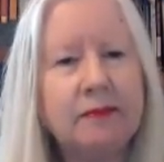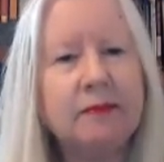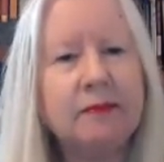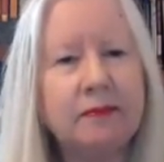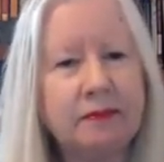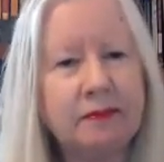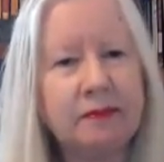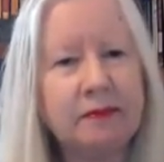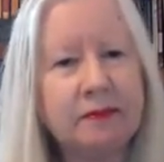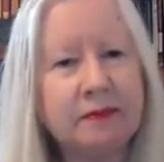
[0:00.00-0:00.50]

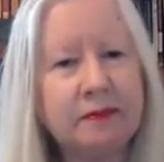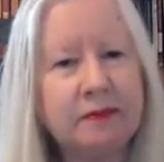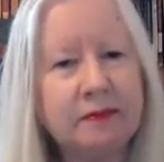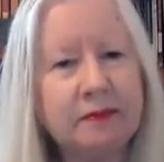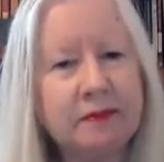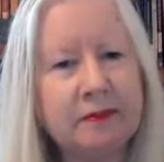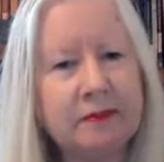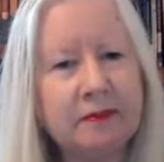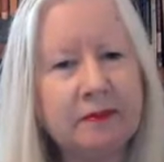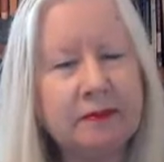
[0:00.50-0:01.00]

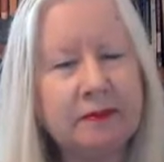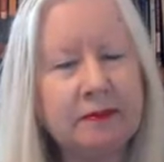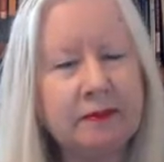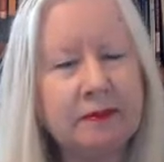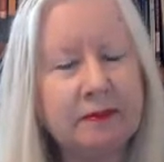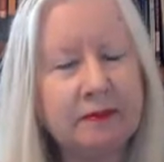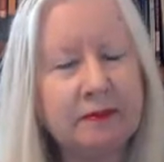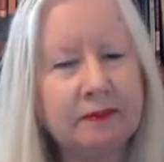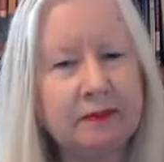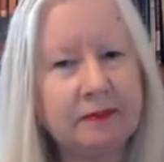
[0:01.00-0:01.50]

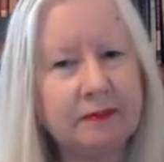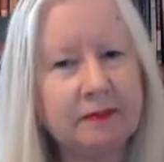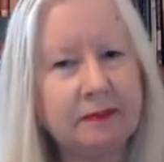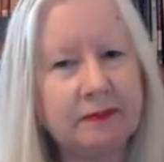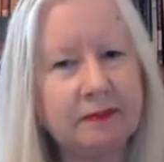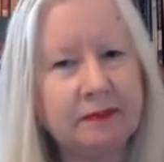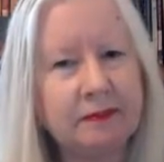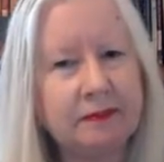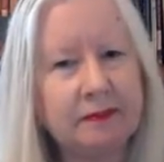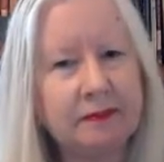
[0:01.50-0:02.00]

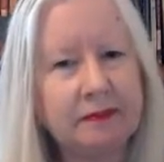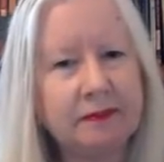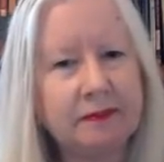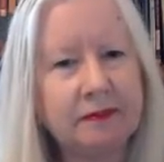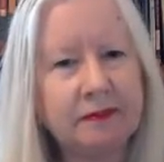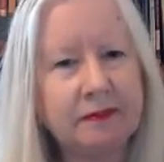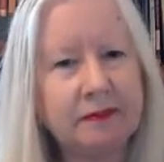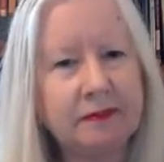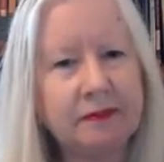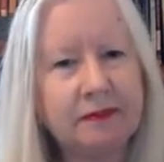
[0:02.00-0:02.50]

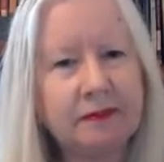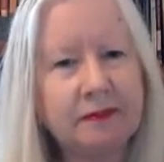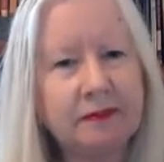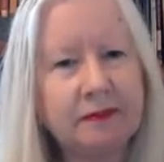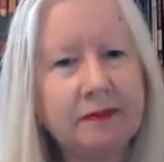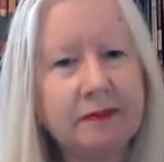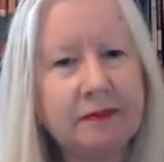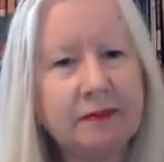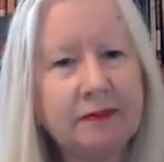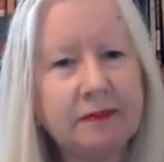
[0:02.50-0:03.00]
This person isn't speaking.